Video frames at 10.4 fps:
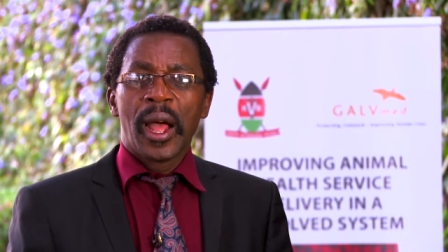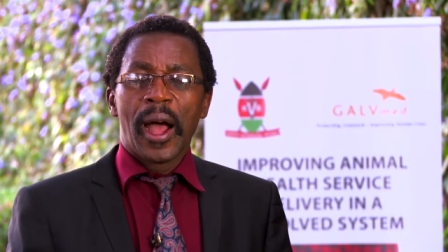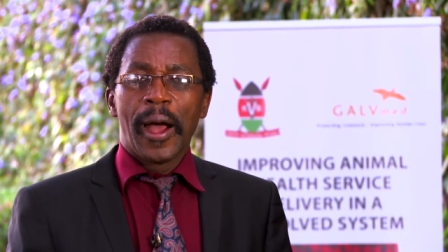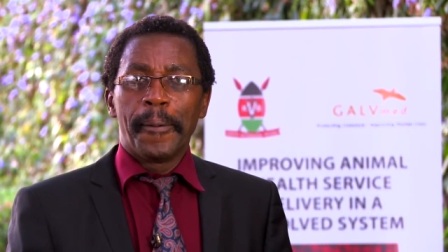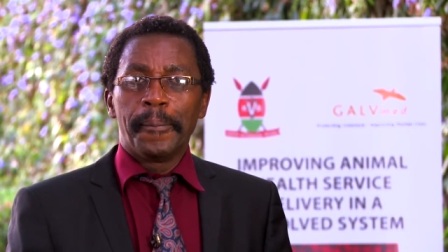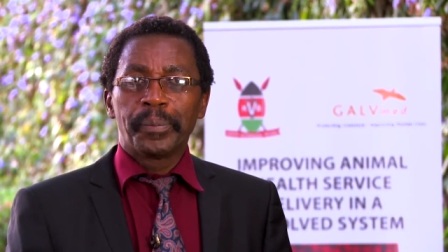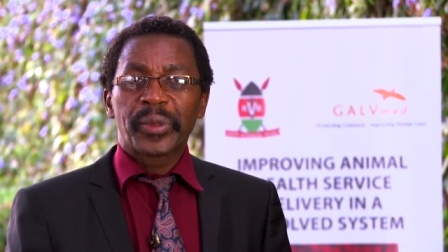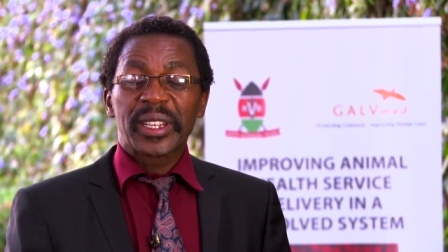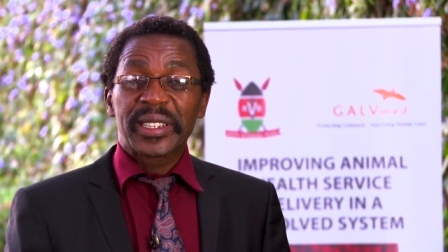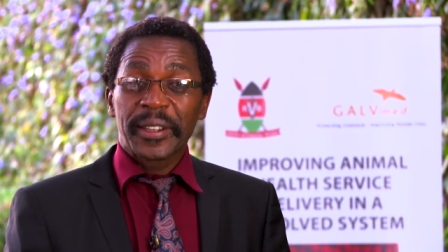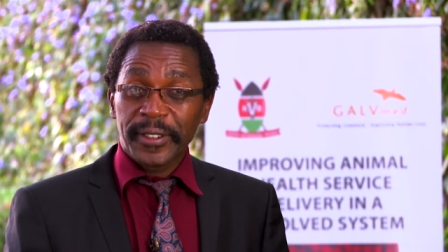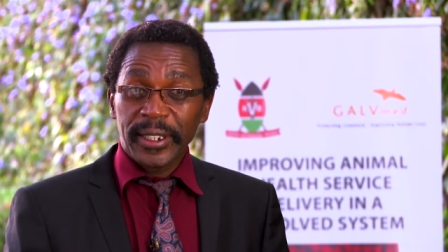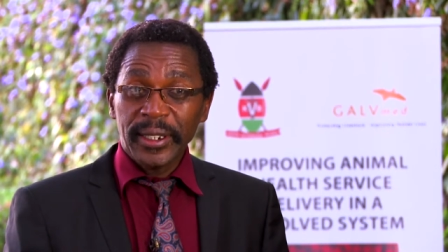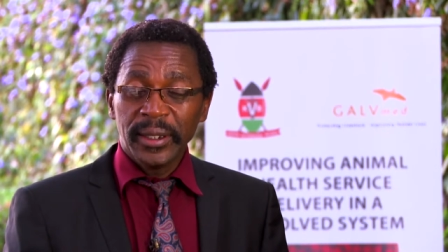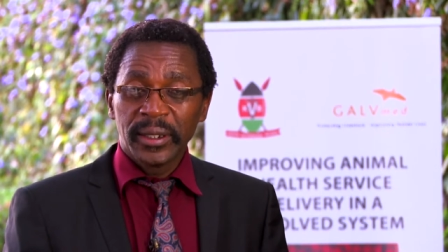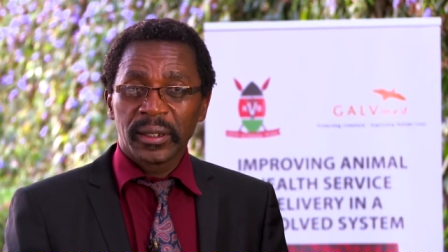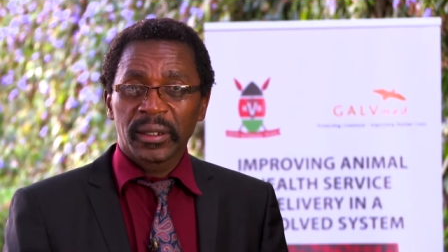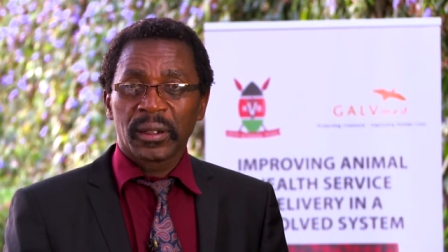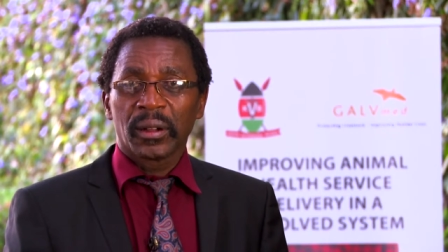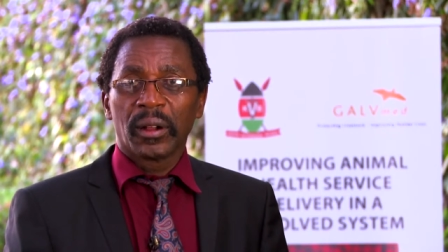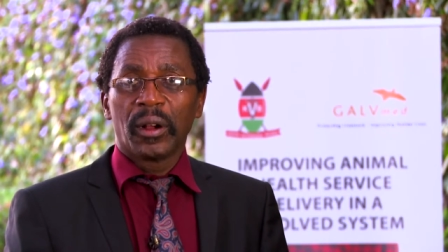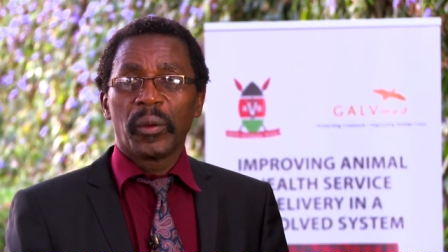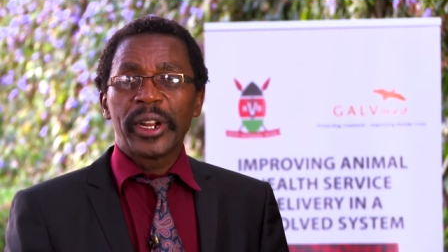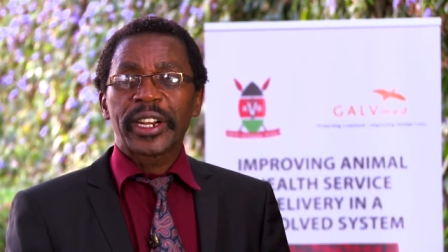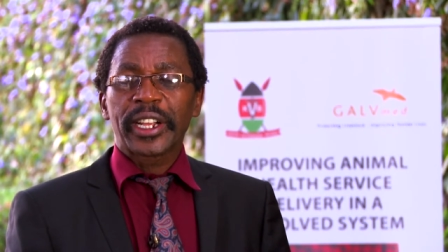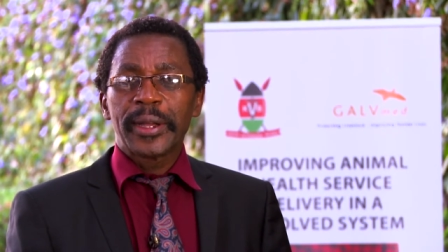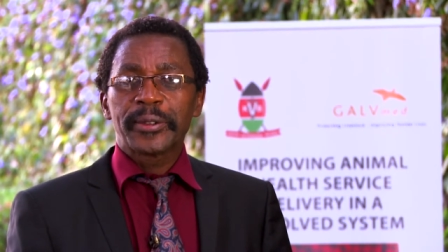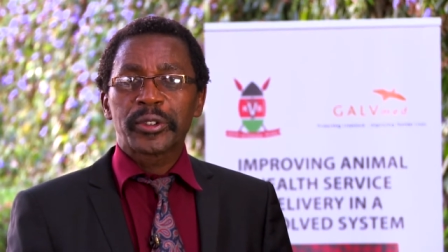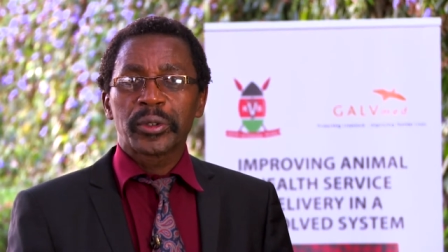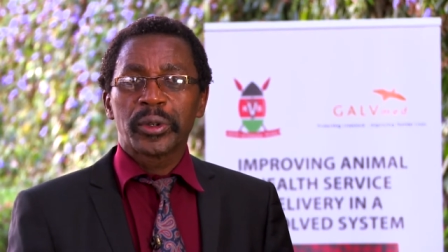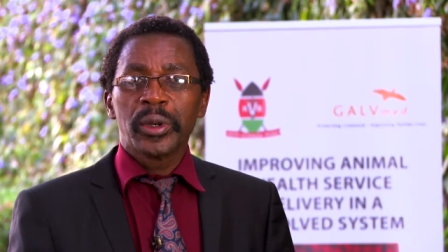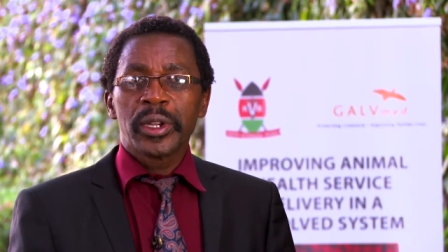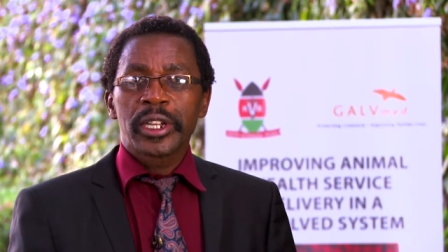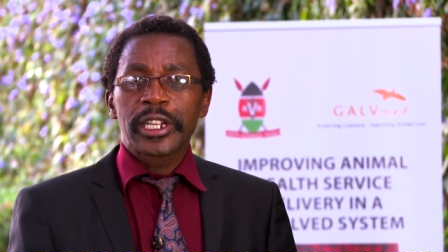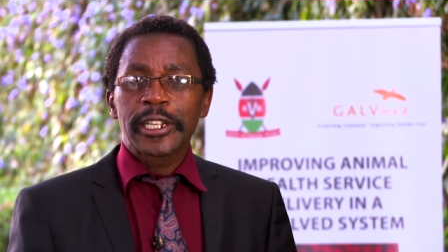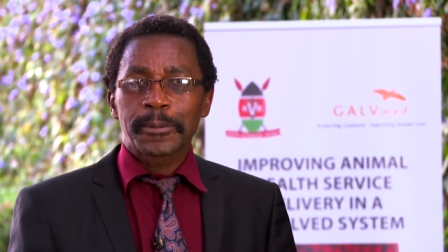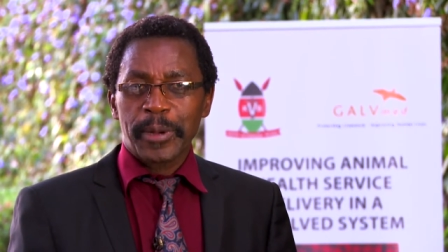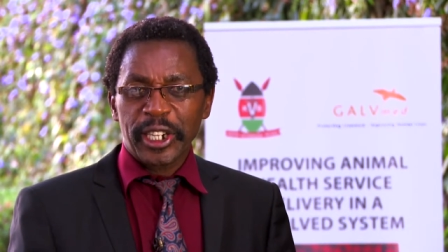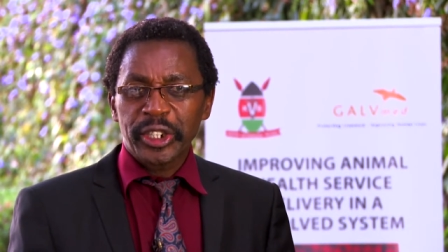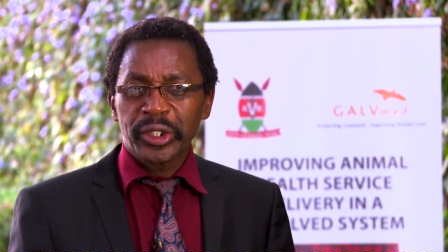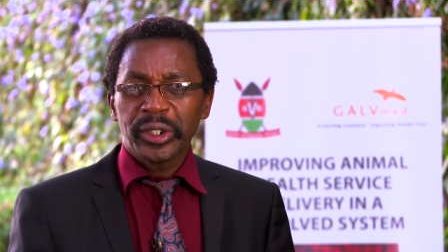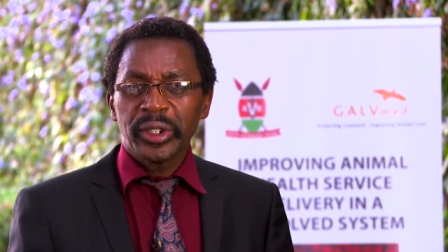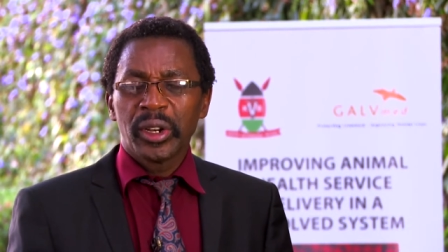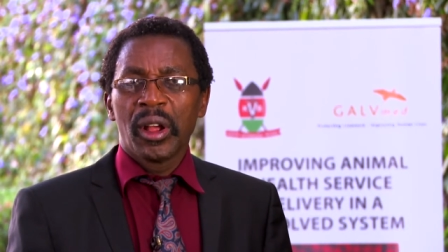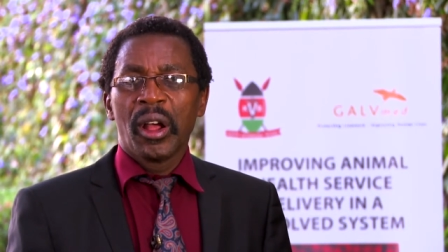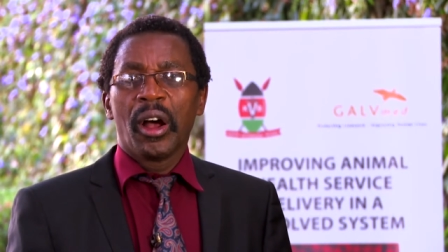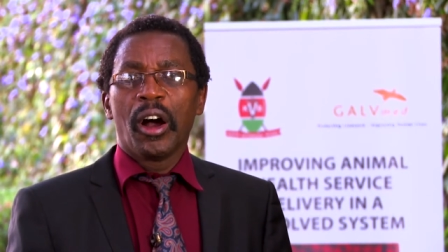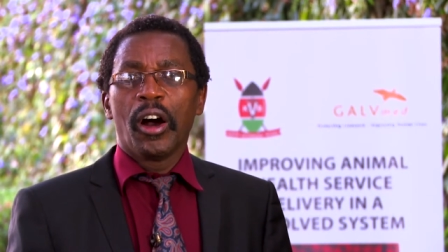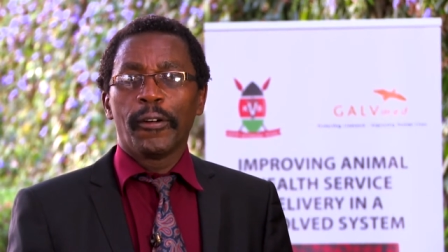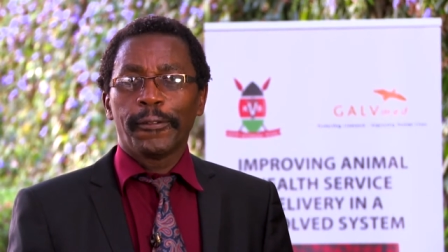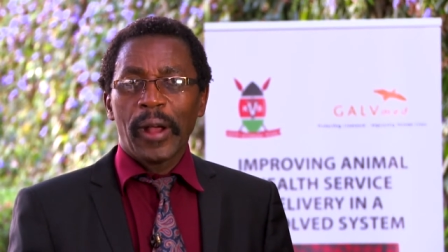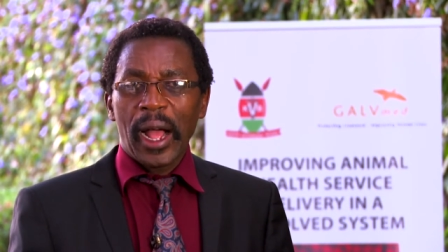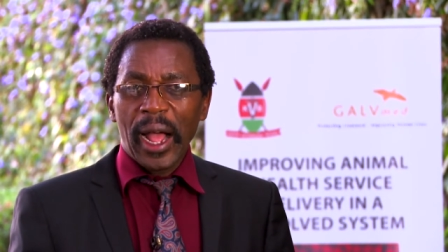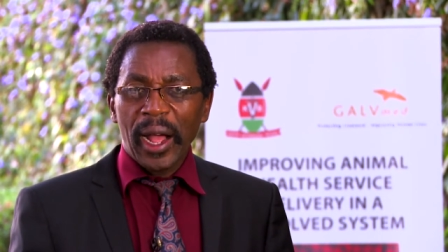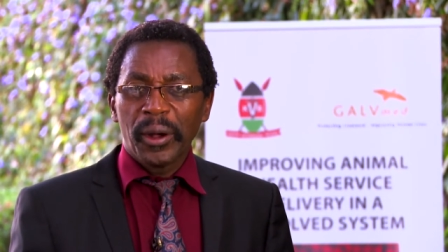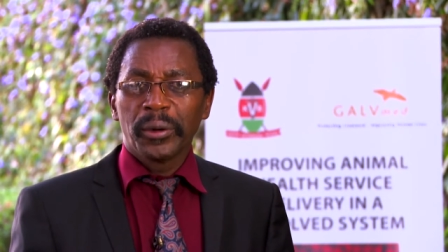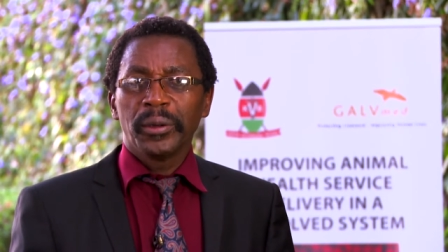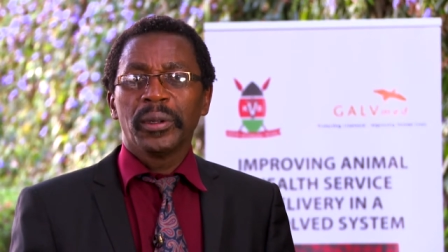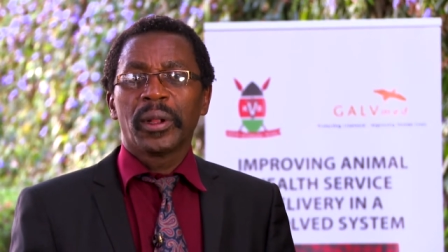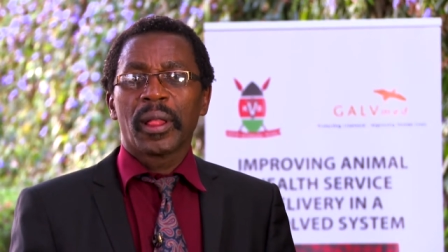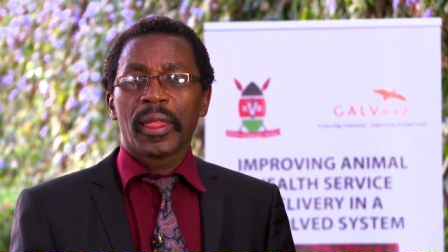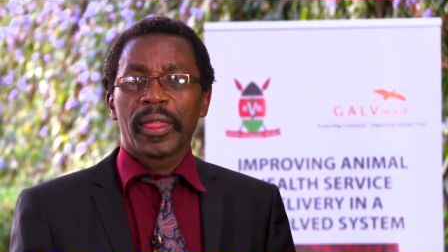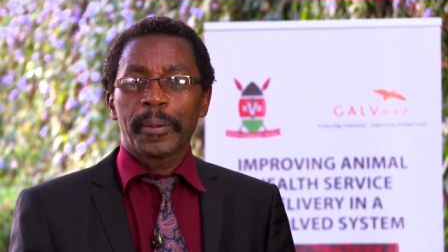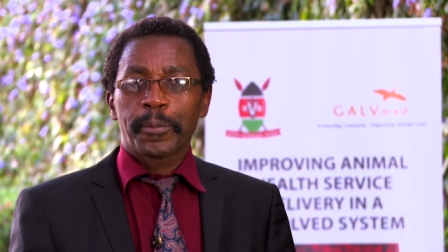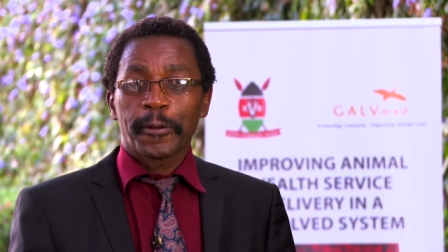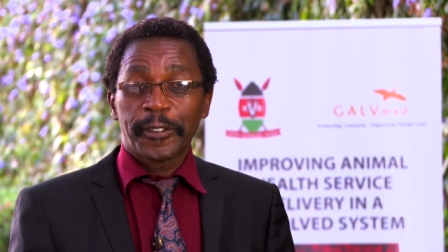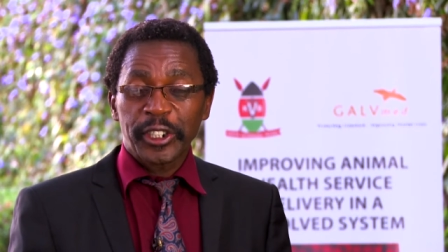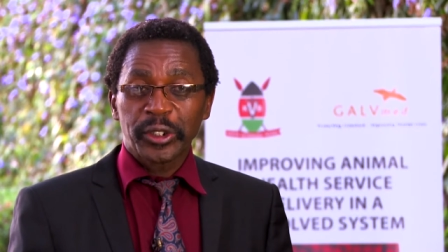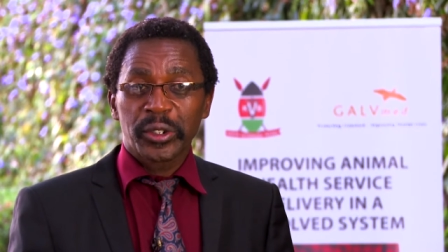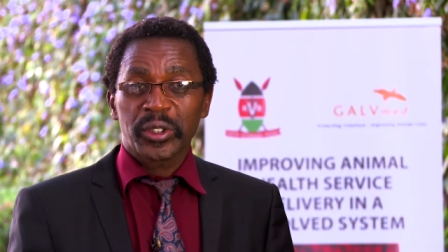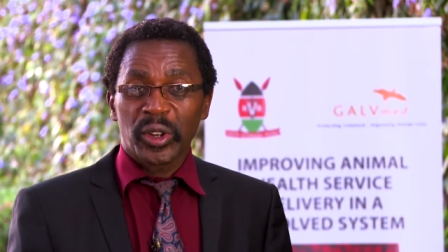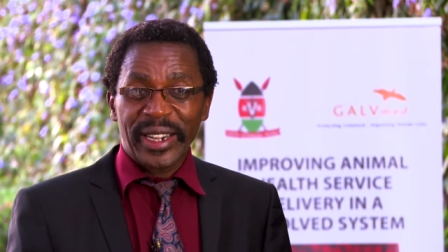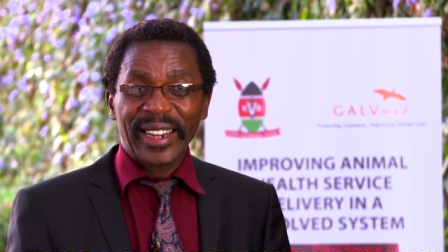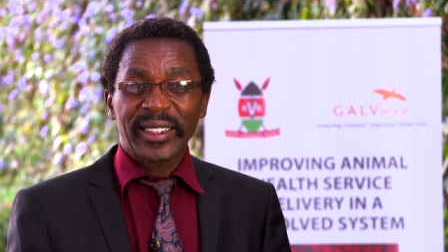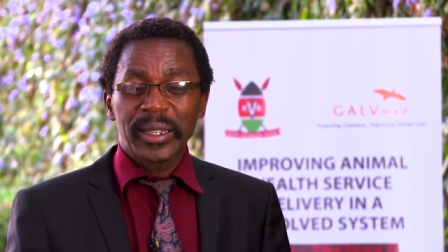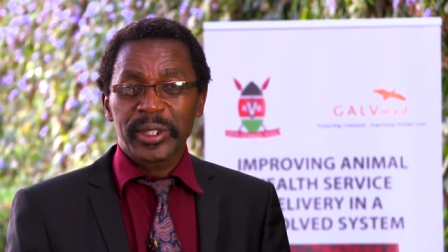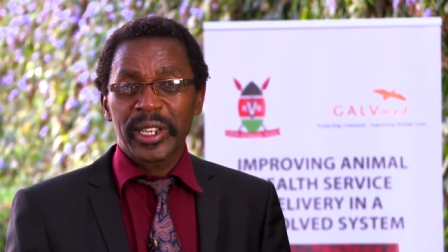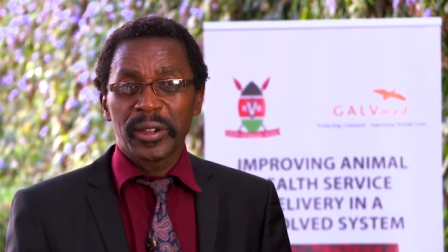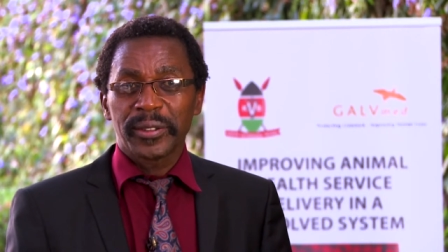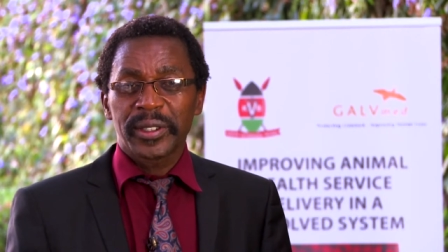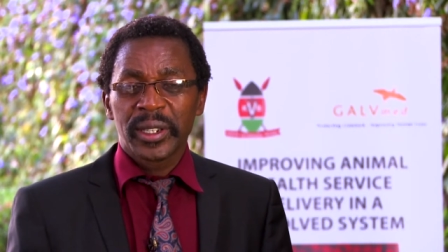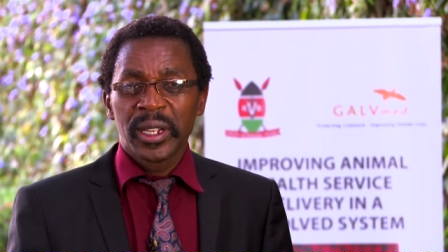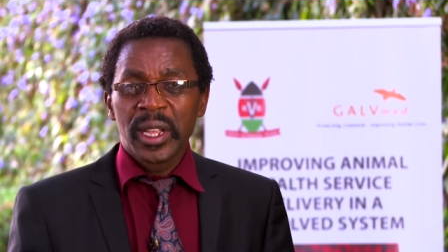um, safety or when it comes to inspection of how the professionals conduct themselves,